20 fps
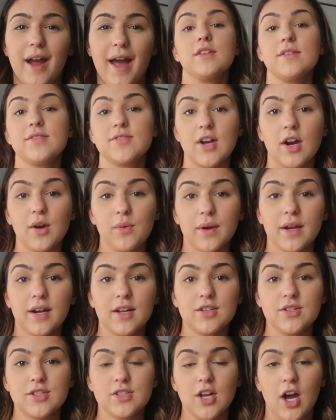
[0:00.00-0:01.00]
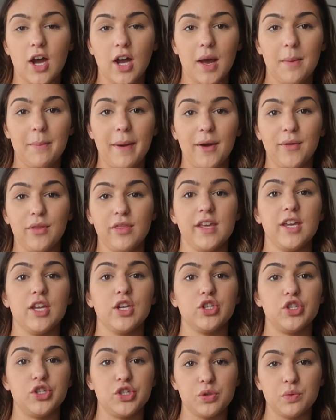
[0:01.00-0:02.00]
To start, we're going to talk about the
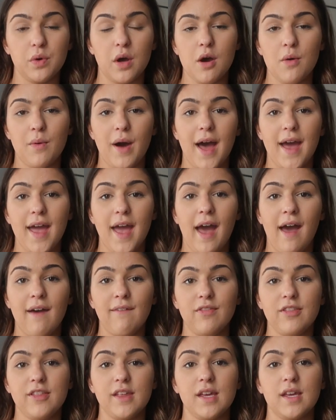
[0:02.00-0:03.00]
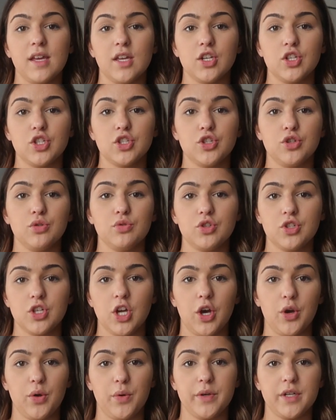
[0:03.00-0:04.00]
duo. I have the
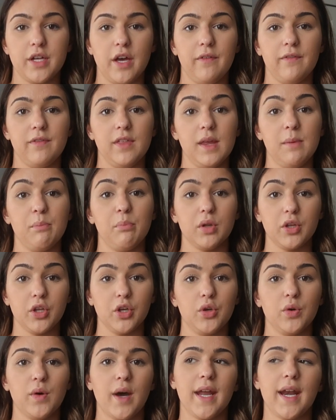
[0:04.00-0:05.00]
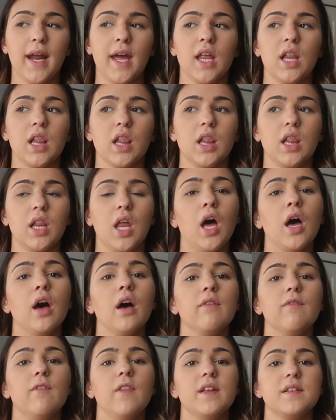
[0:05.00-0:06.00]
two-toned of the blue, and I
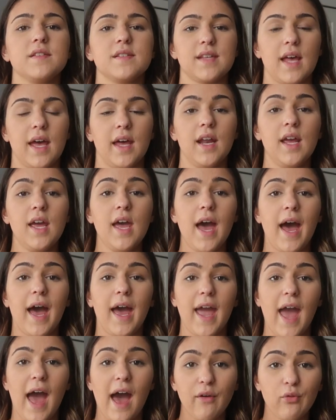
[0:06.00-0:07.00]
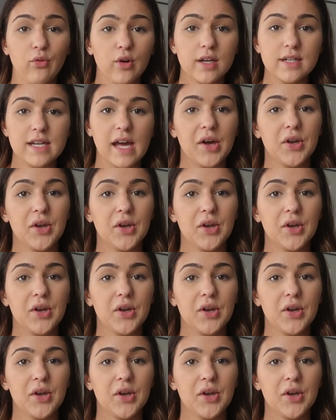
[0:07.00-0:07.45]
love this set. I have worked